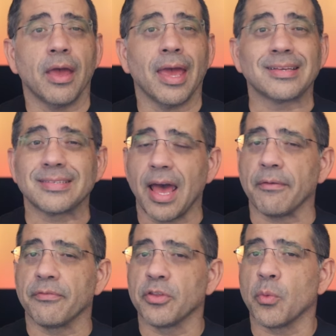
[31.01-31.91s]

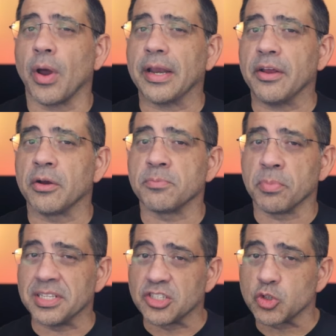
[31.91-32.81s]
except for the right
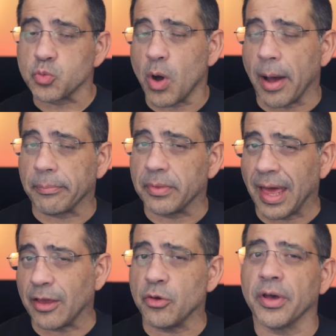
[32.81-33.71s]
earbud swap.
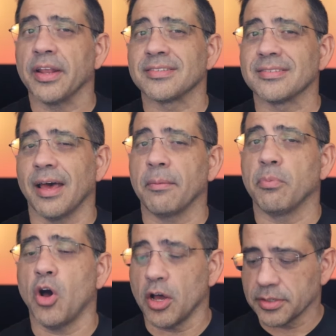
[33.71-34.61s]
That you'll get a slight
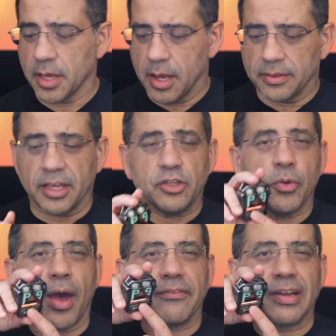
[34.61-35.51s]
pause. They do
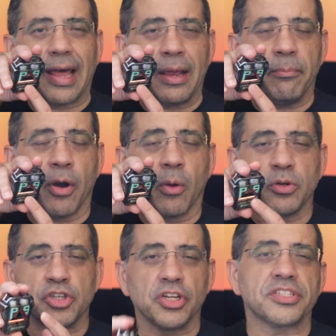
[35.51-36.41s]
have a light bar,
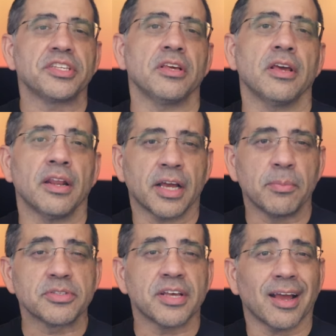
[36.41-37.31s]
which you're gonna see in a
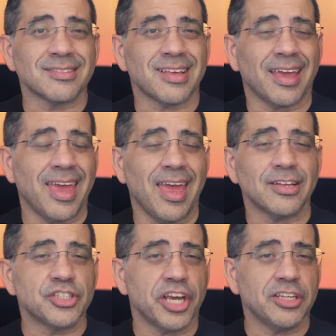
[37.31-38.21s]
couple seconds, that
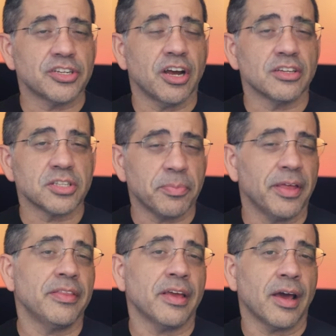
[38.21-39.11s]
can change colors
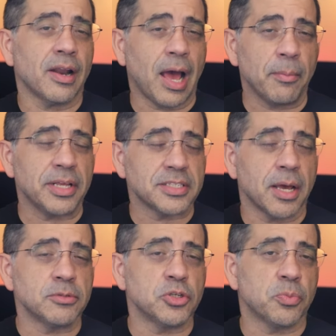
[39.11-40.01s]
depending on how many
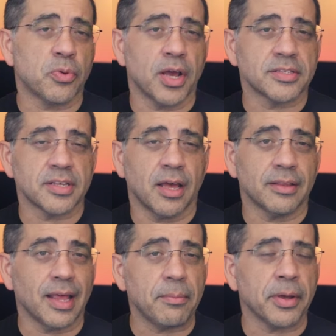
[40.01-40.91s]
times you press on uh,
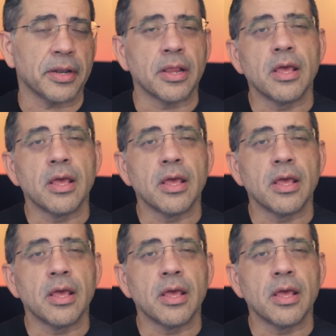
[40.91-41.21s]
the light button.